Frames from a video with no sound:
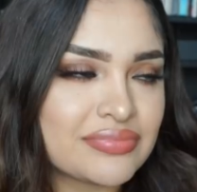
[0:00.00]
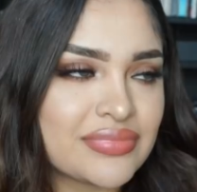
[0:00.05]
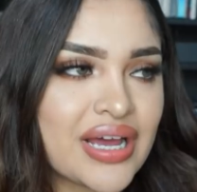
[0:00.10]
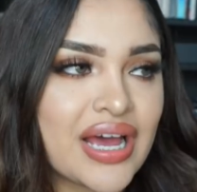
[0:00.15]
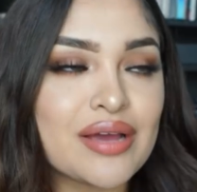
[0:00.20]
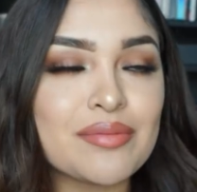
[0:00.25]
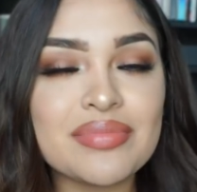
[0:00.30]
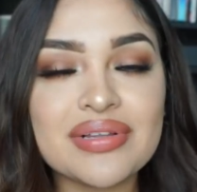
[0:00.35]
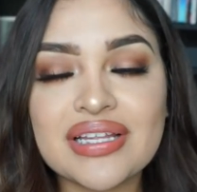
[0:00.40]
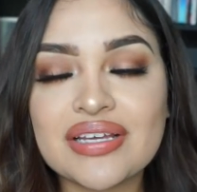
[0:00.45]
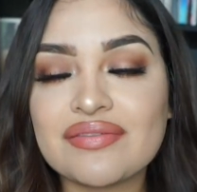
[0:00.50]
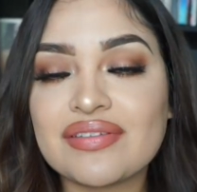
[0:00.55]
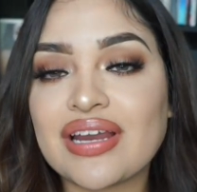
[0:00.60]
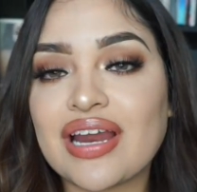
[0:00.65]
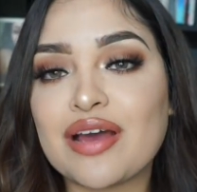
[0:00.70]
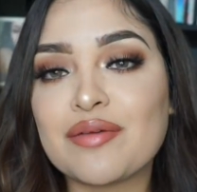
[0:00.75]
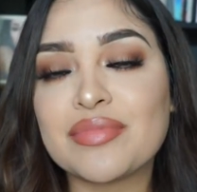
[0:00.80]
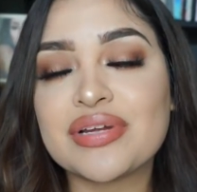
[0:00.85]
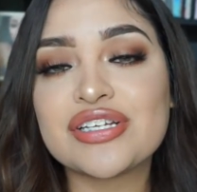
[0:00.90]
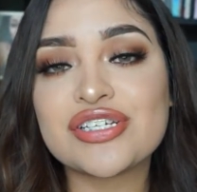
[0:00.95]
I believe that
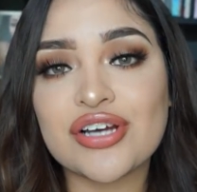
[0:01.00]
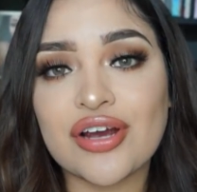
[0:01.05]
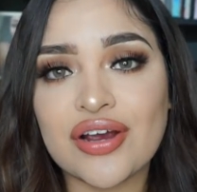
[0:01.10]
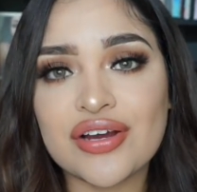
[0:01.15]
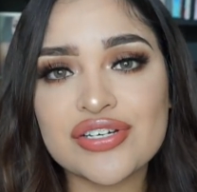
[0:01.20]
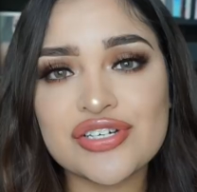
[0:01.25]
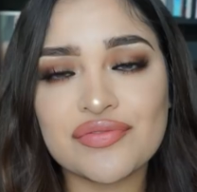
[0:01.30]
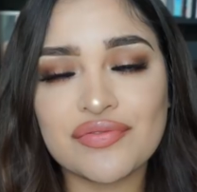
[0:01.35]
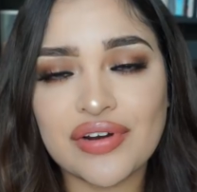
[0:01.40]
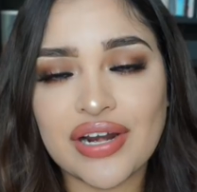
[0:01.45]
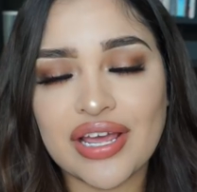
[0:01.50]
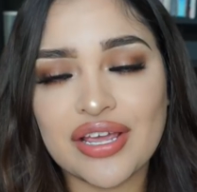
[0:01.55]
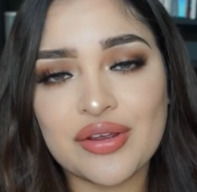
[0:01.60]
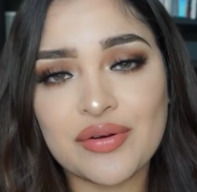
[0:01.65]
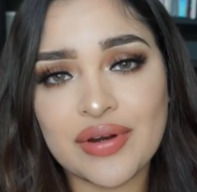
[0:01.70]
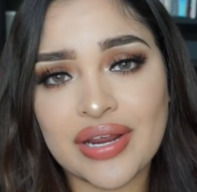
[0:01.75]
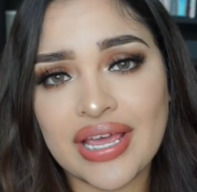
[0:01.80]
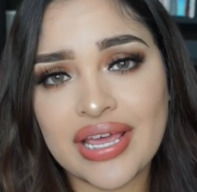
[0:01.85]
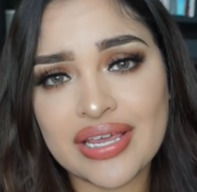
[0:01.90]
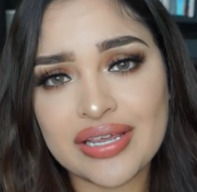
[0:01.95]
I'm in charge of what I
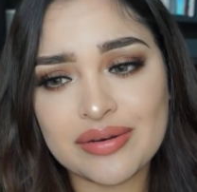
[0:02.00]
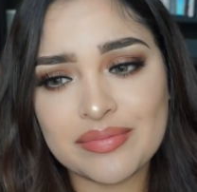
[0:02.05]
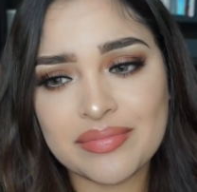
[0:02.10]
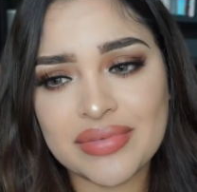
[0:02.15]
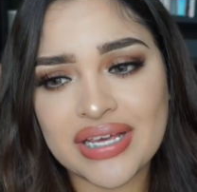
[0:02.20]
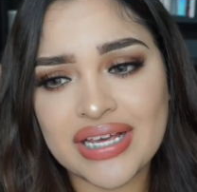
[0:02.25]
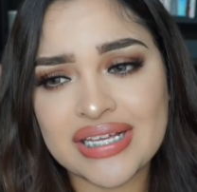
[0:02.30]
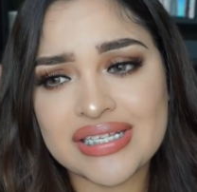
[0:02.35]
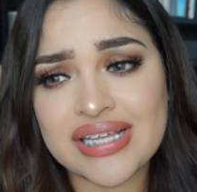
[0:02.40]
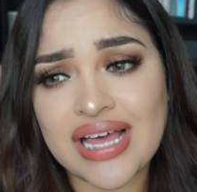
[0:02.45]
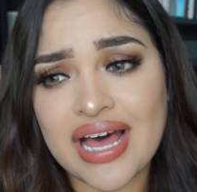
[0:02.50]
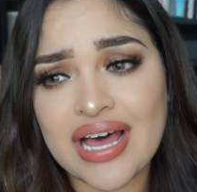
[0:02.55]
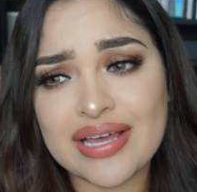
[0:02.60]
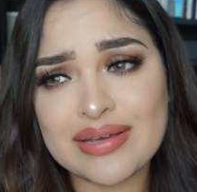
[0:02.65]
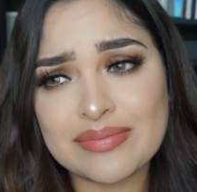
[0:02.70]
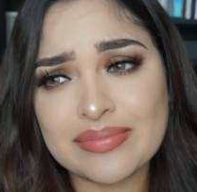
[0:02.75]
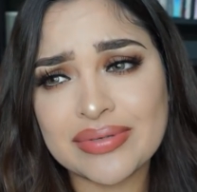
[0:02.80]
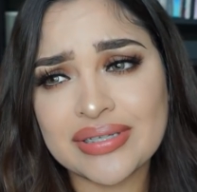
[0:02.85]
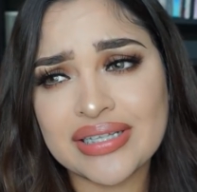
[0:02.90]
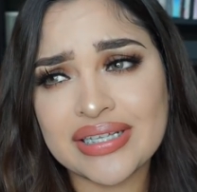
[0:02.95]
create, because I
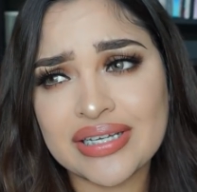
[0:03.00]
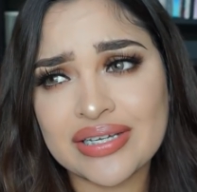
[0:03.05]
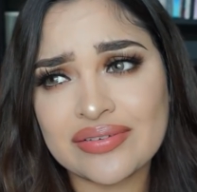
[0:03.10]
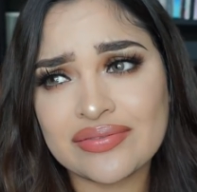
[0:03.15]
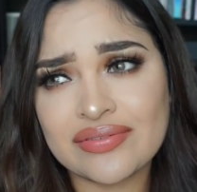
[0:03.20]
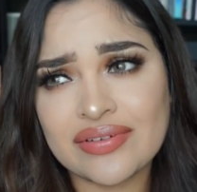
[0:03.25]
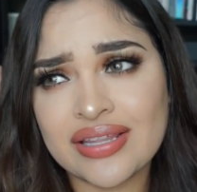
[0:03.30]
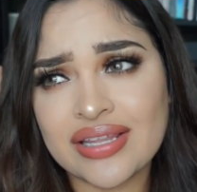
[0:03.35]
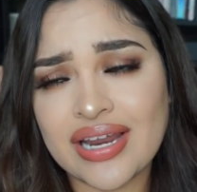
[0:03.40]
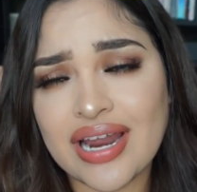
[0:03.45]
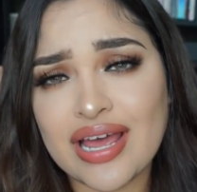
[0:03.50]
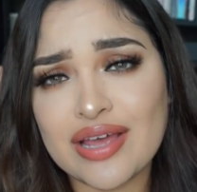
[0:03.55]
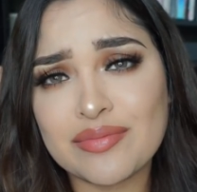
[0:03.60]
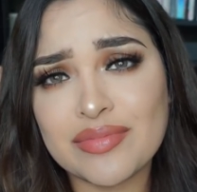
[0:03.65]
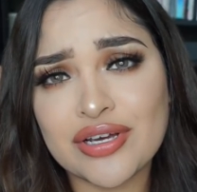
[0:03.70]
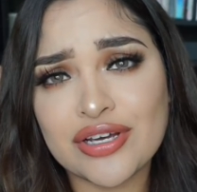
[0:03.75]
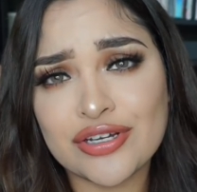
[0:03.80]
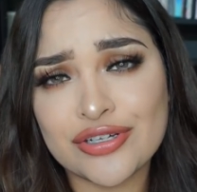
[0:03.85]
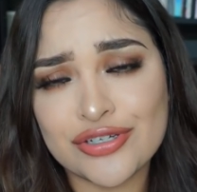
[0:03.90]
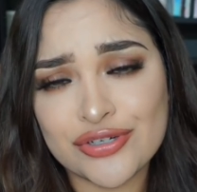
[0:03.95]
believe that I am
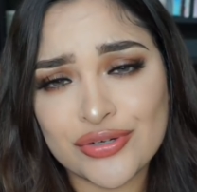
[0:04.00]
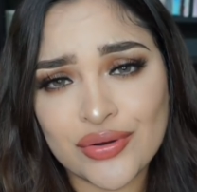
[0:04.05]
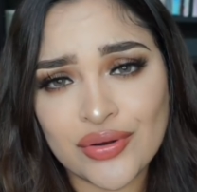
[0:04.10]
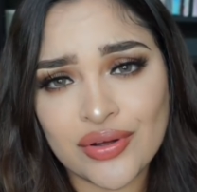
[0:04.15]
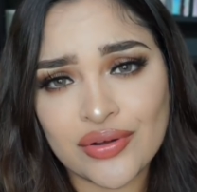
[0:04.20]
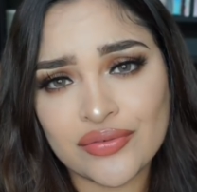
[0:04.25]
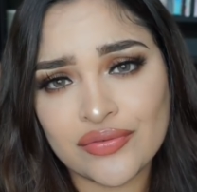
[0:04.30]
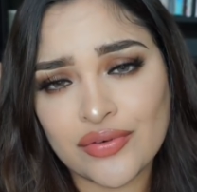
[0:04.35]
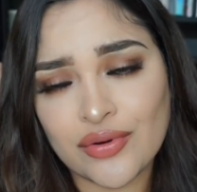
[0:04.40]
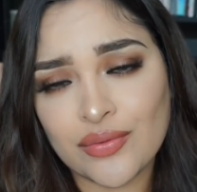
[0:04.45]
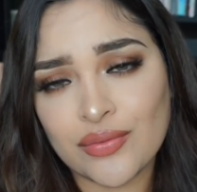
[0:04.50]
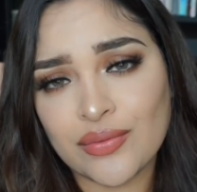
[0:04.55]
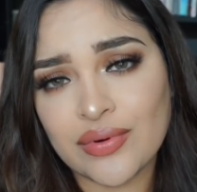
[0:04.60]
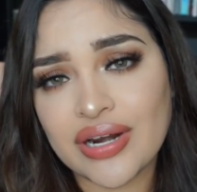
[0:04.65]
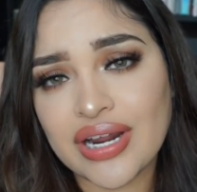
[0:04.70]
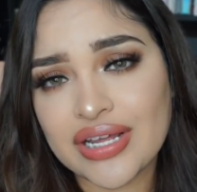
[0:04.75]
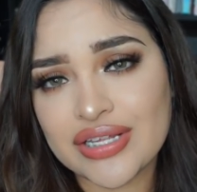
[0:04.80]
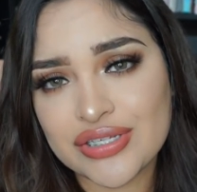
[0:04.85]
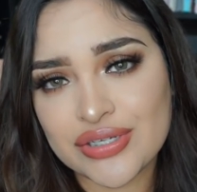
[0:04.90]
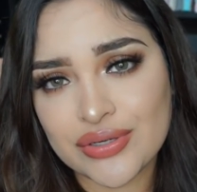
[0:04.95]
in control of what
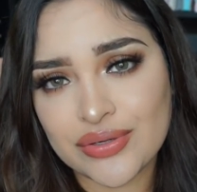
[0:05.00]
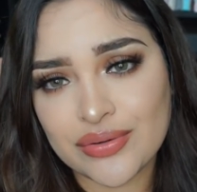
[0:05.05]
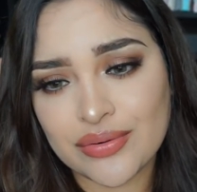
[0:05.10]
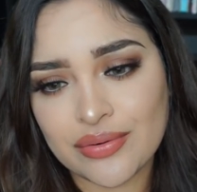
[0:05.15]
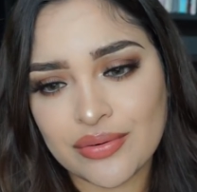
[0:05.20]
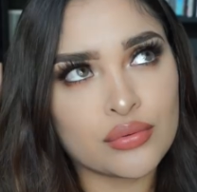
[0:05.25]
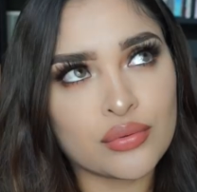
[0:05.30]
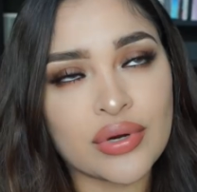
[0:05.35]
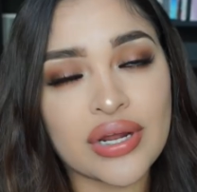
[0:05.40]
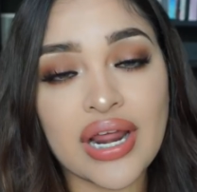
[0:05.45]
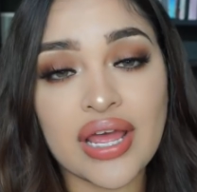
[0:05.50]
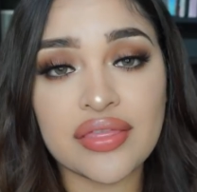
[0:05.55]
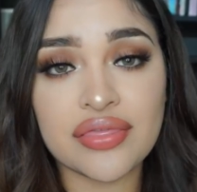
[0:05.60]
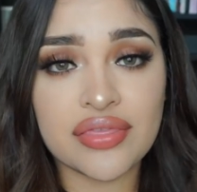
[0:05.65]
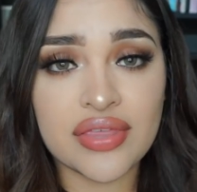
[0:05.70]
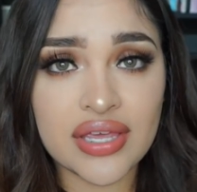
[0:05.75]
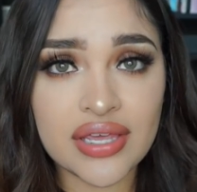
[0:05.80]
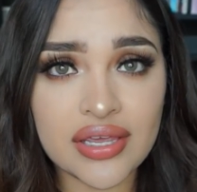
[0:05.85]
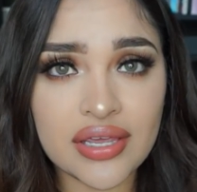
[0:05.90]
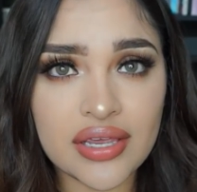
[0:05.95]
I do, what I
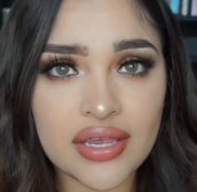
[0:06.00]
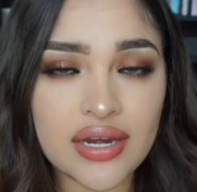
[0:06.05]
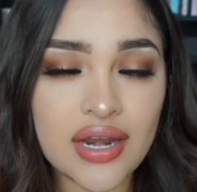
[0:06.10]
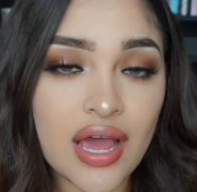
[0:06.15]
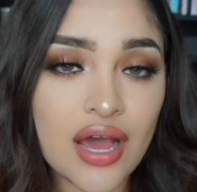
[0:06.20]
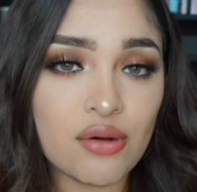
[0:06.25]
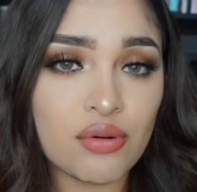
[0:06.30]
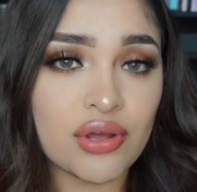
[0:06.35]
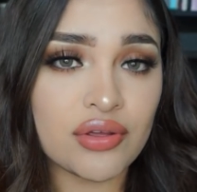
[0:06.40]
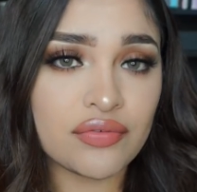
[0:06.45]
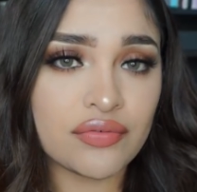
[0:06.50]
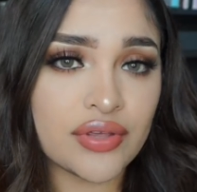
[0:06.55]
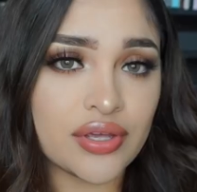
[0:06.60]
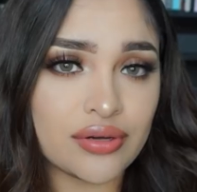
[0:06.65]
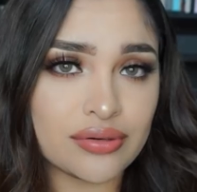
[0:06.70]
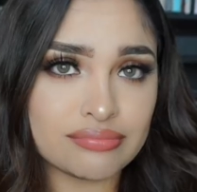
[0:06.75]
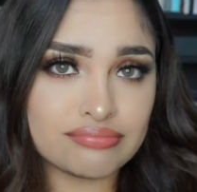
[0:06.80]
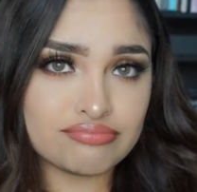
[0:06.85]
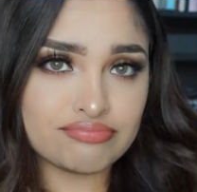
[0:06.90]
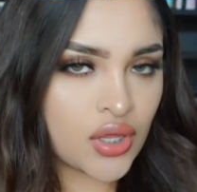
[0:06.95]
think, and how I
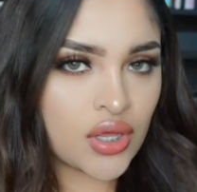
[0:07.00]
feel.